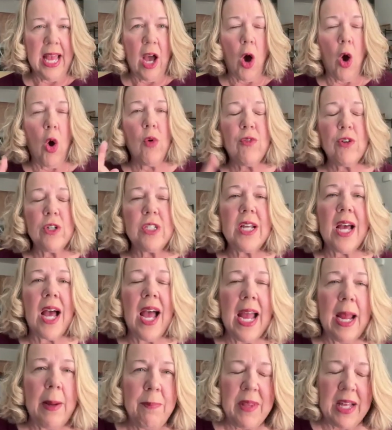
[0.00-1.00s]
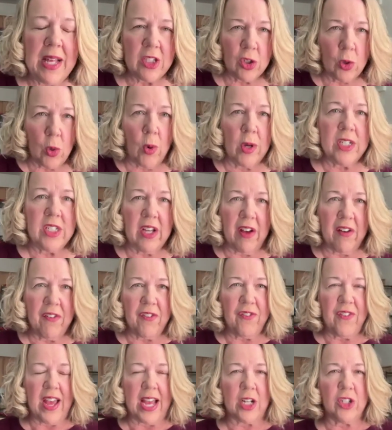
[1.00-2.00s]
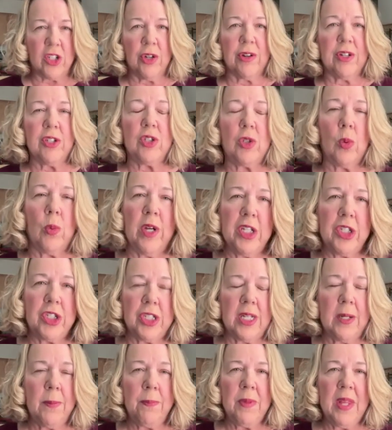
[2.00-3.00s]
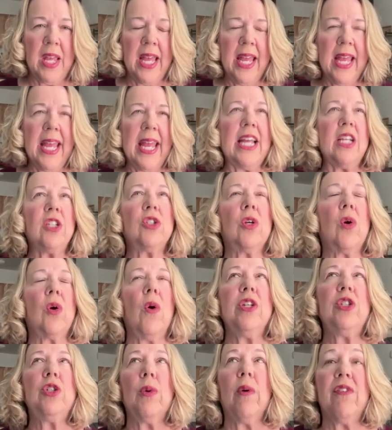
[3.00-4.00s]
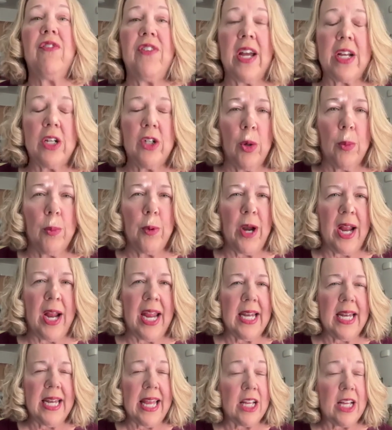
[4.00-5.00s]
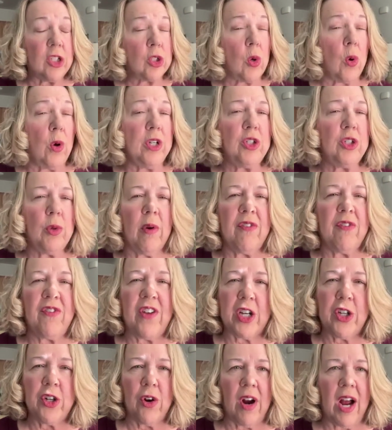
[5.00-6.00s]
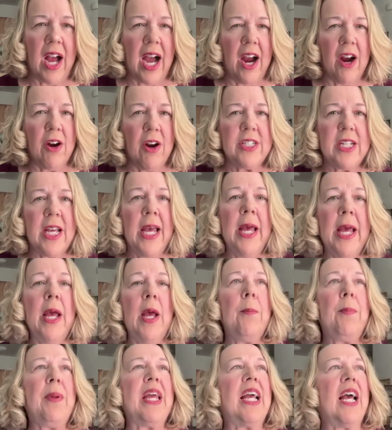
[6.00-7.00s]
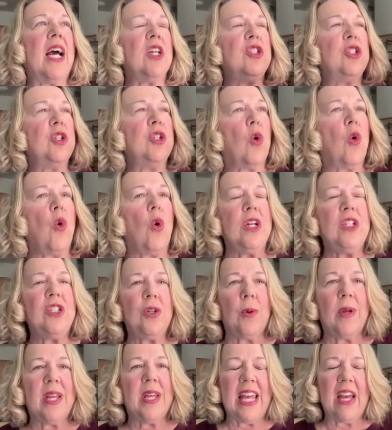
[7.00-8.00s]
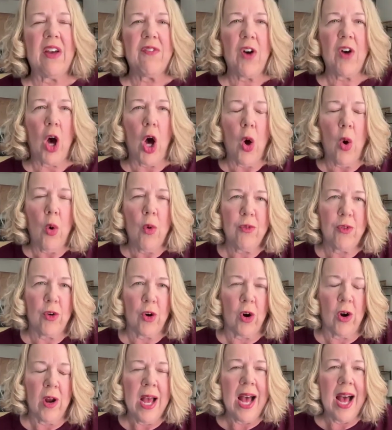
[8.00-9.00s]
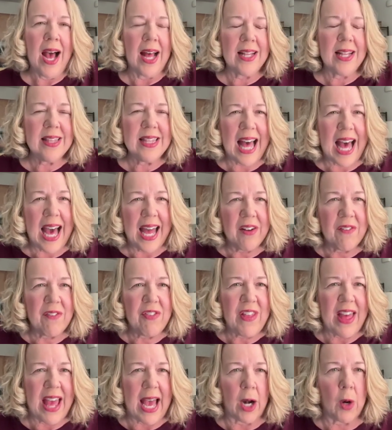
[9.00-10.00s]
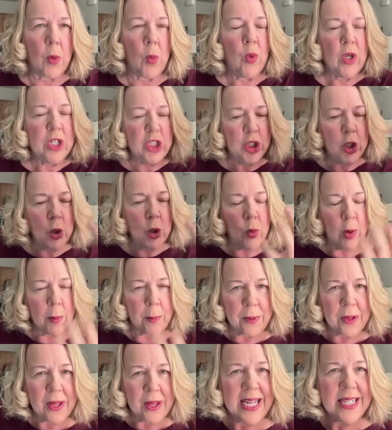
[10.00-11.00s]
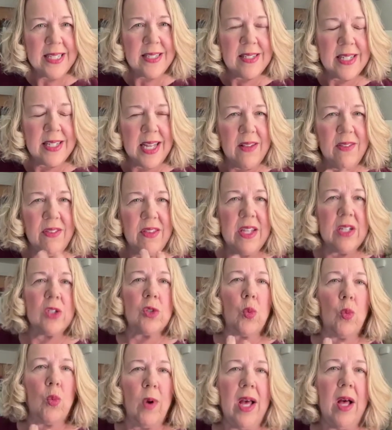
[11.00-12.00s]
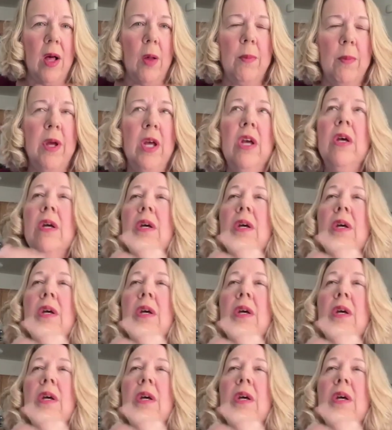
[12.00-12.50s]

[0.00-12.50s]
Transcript: Over time, that's going to affect your intuition. It's going to affect your brain. It's going to affect your heart, because you're going to give over a lot of that which you were placed in this realm